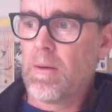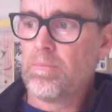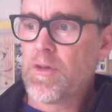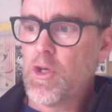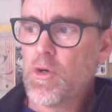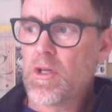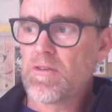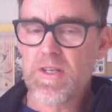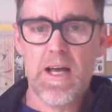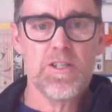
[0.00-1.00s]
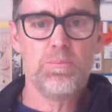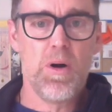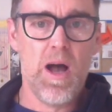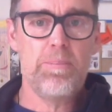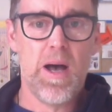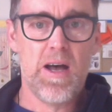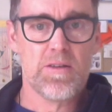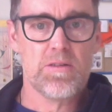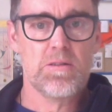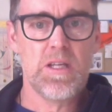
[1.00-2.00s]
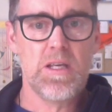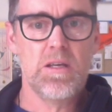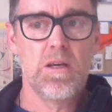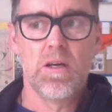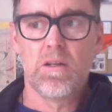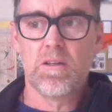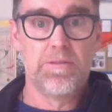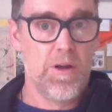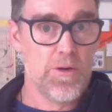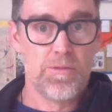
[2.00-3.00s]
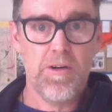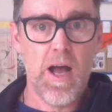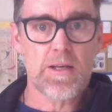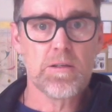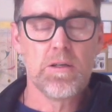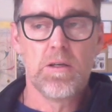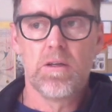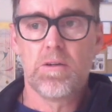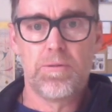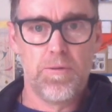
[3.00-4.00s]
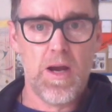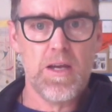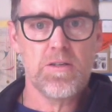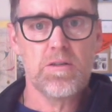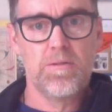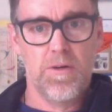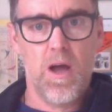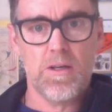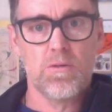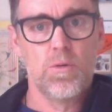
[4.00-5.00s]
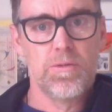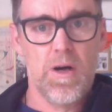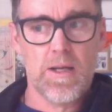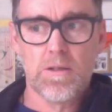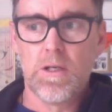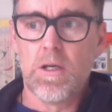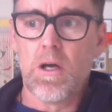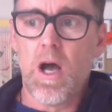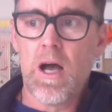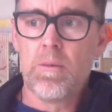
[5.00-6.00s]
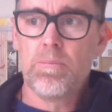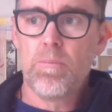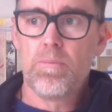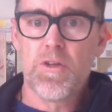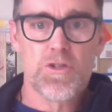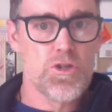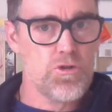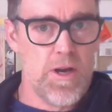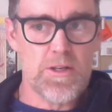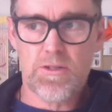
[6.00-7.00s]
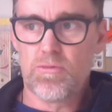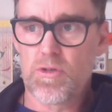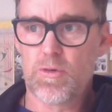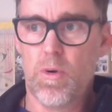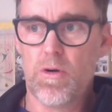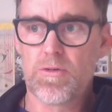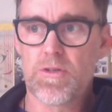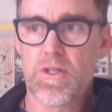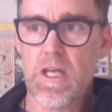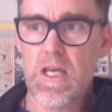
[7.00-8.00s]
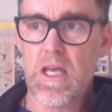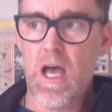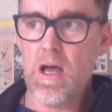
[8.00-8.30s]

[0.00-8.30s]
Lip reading: you can start to bypass the flight or fight, the freeze, flight or fight, the stress response, the